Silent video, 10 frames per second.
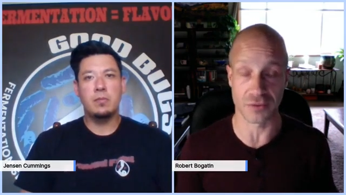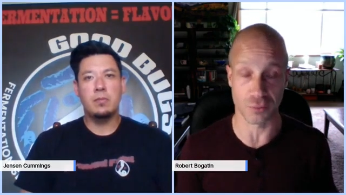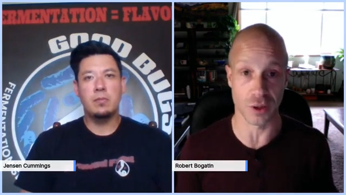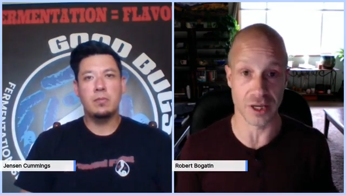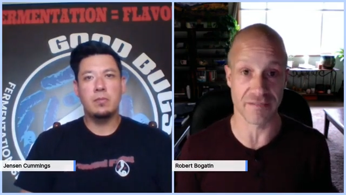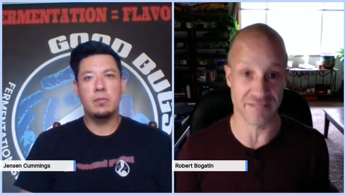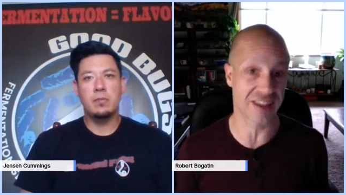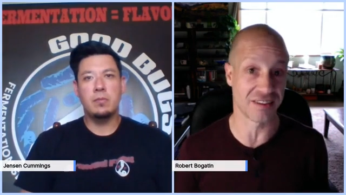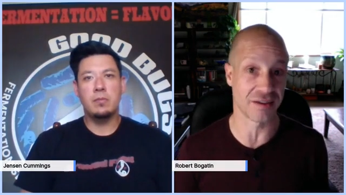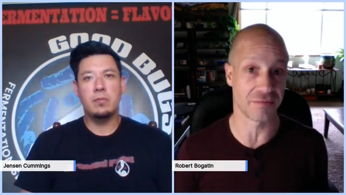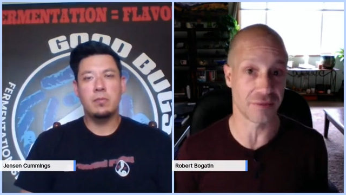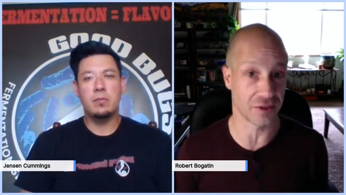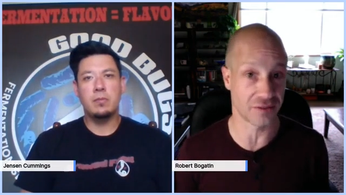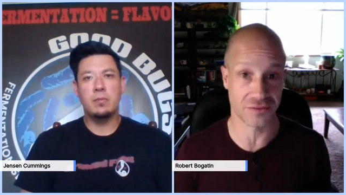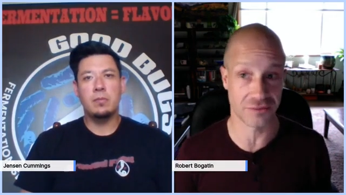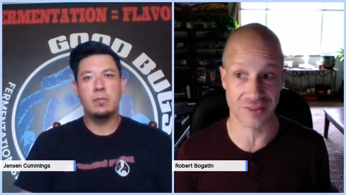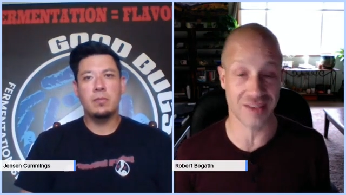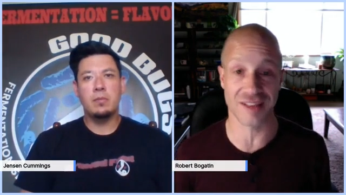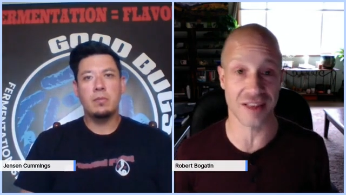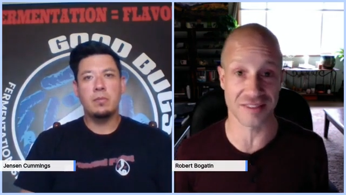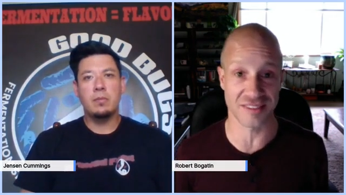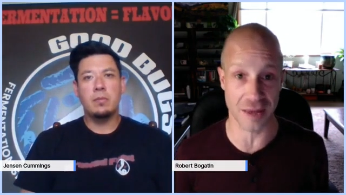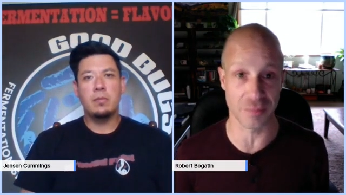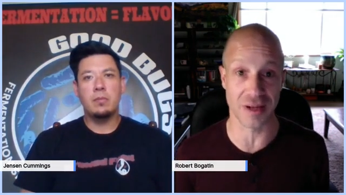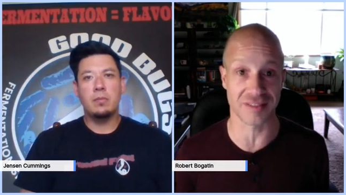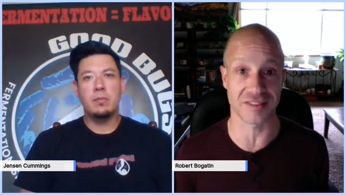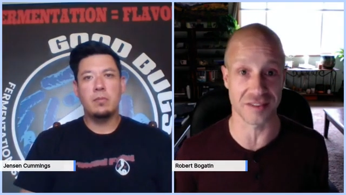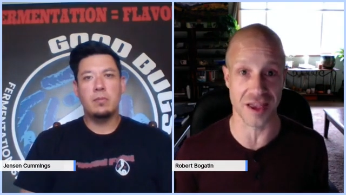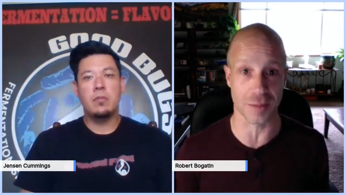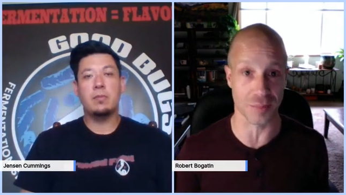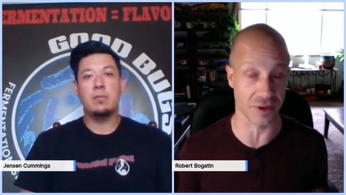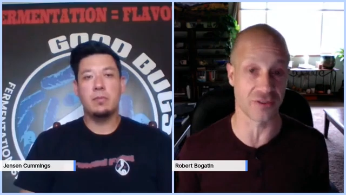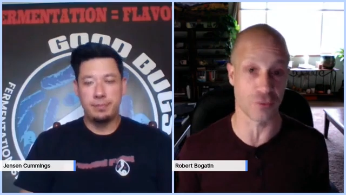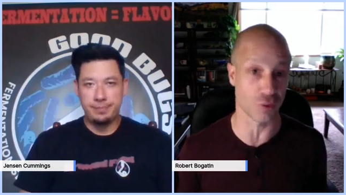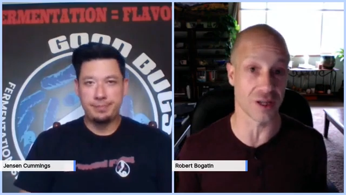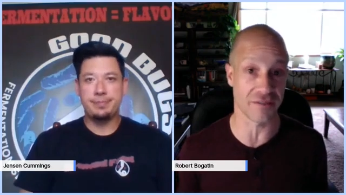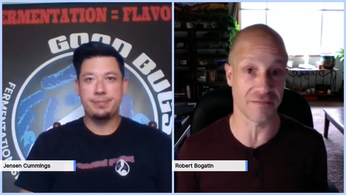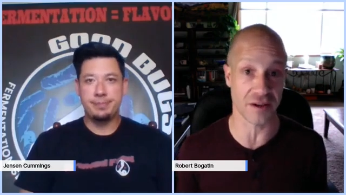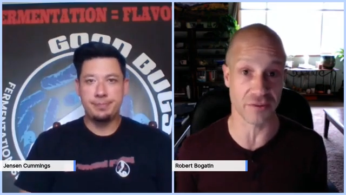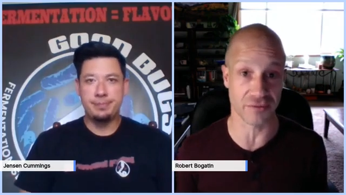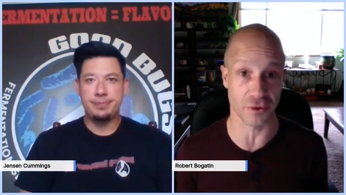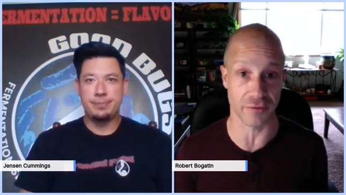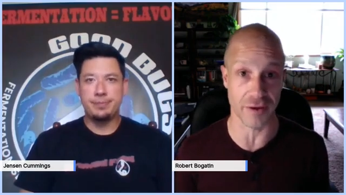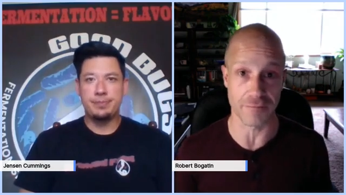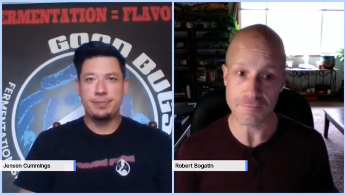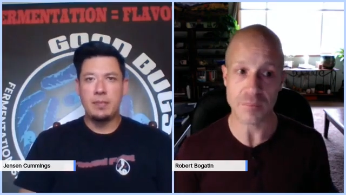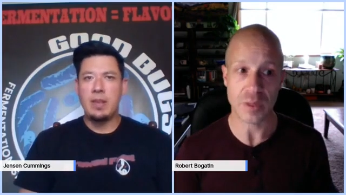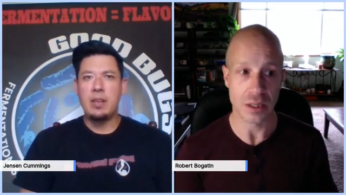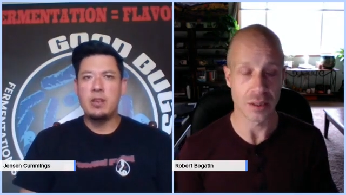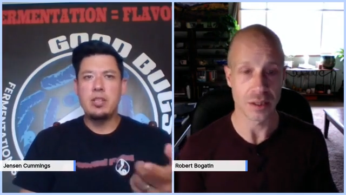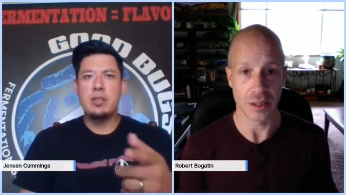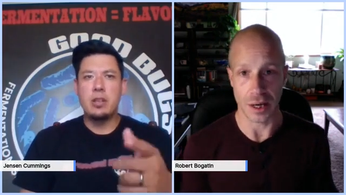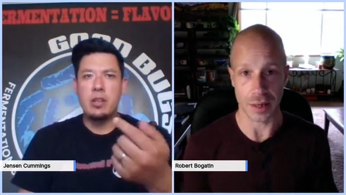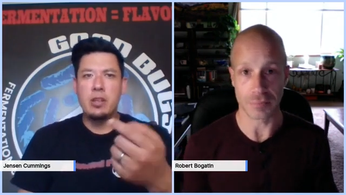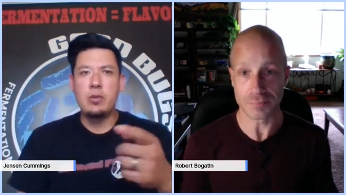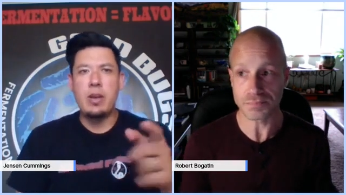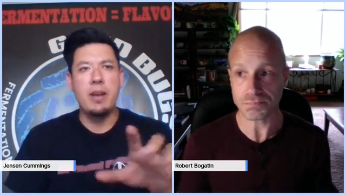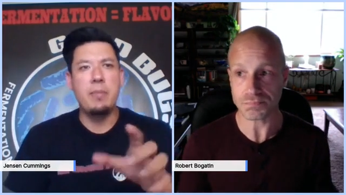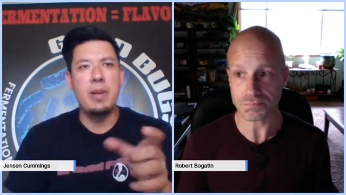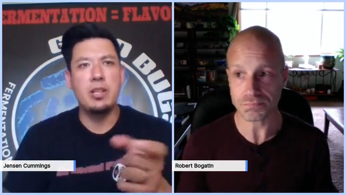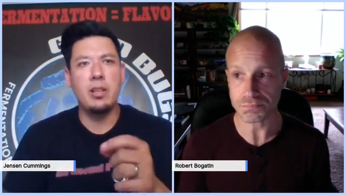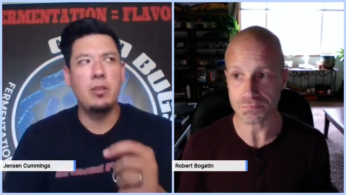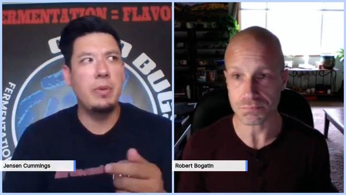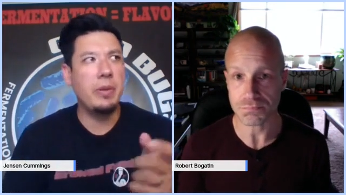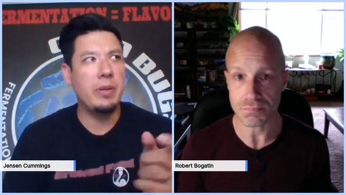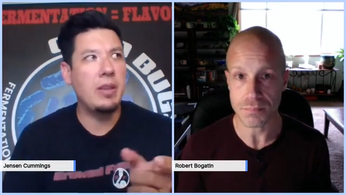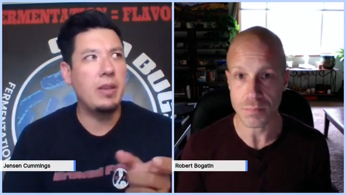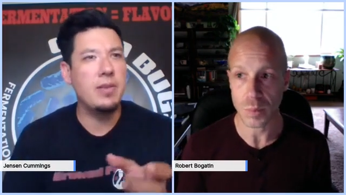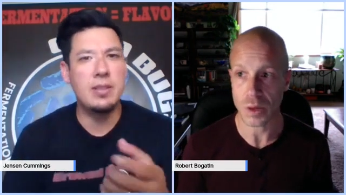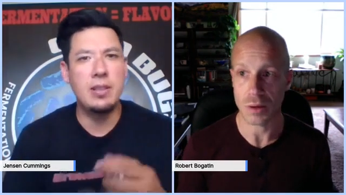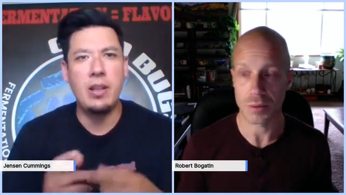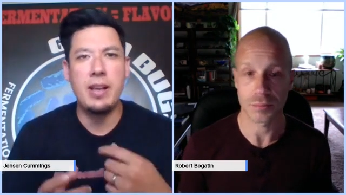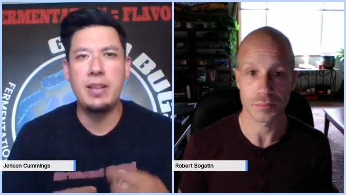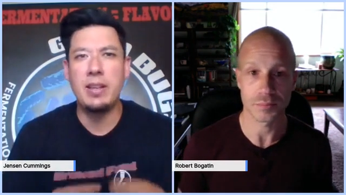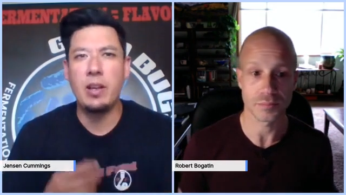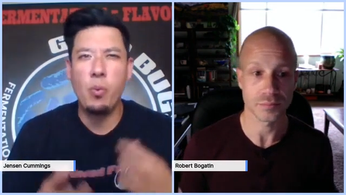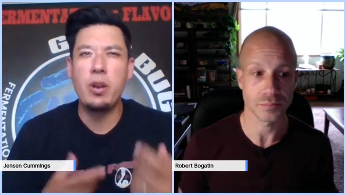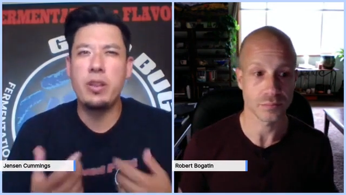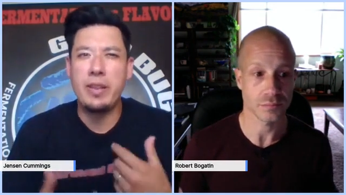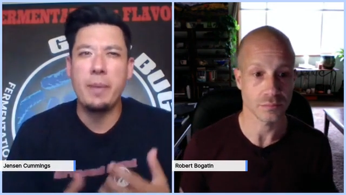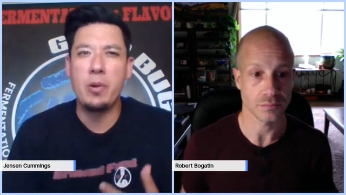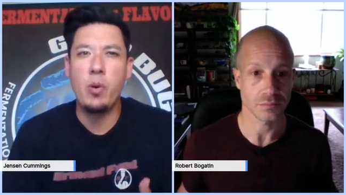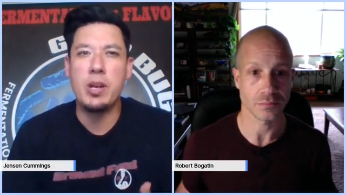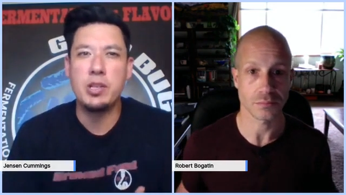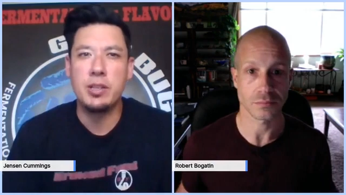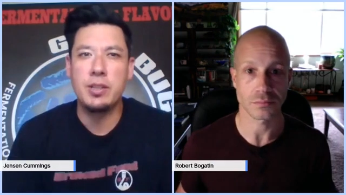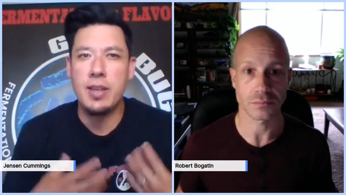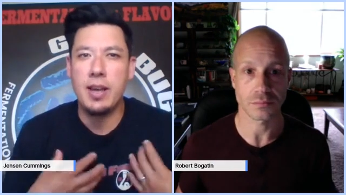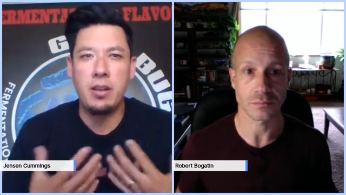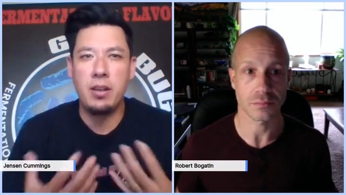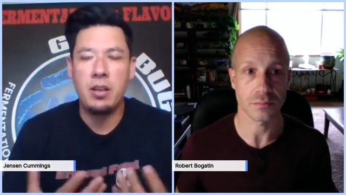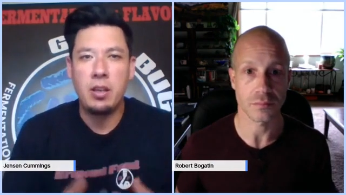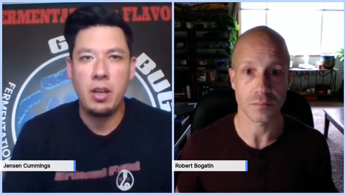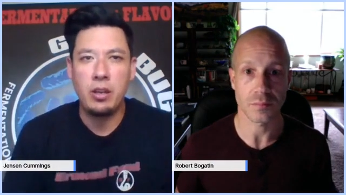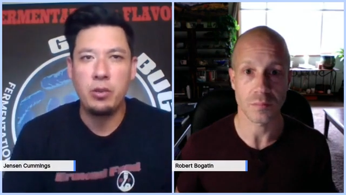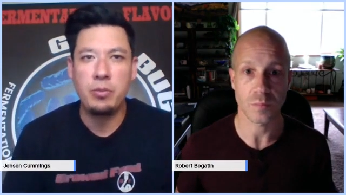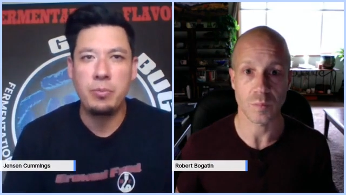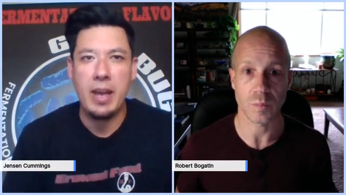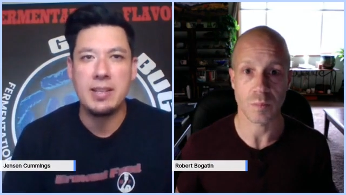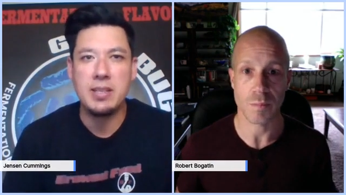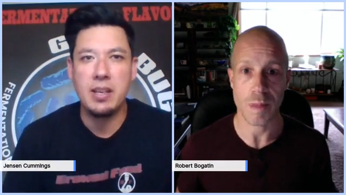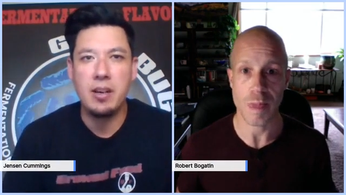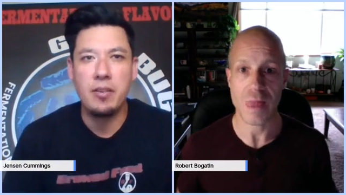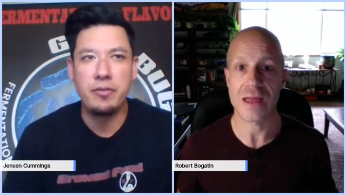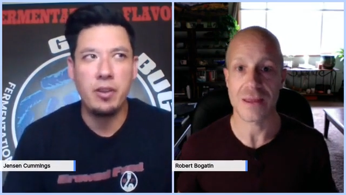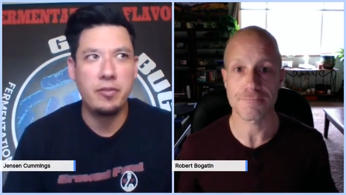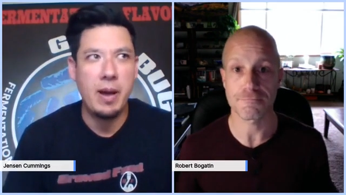Speaker 1: really effective. It takes less than 10 minutes to take, but it's a really effective survey.
Speaker 2: And just, you kind of mentioned a little bit, but give us a little idea, what are the type of questions that you'd be asking of